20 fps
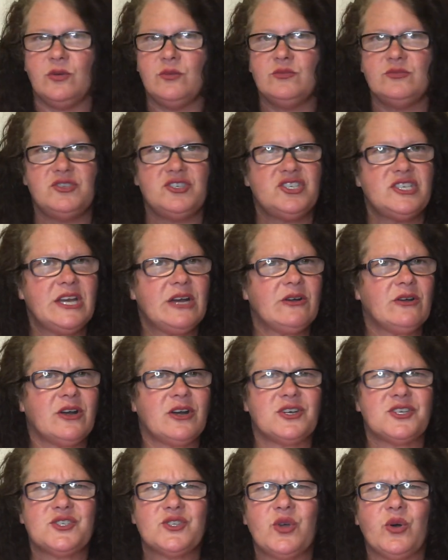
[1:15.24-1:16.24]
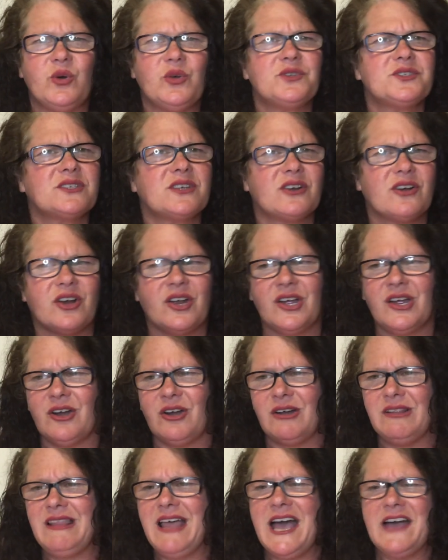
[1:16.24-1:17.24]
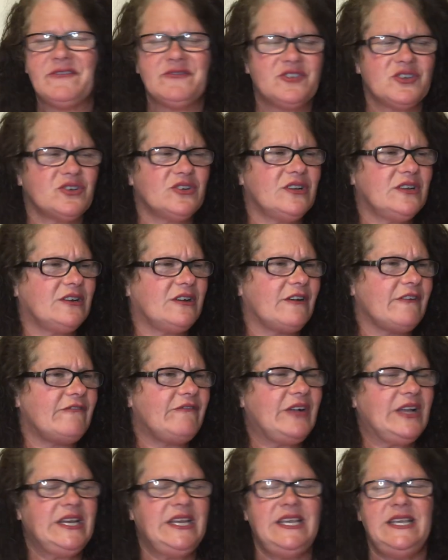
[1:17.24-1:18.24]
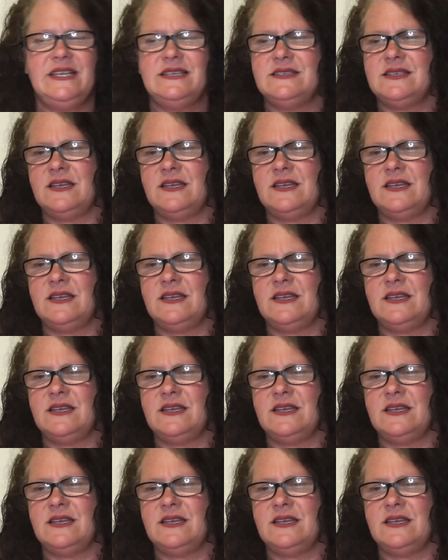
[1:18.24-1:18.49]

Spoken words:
shared our souls and our laughter and our funnies.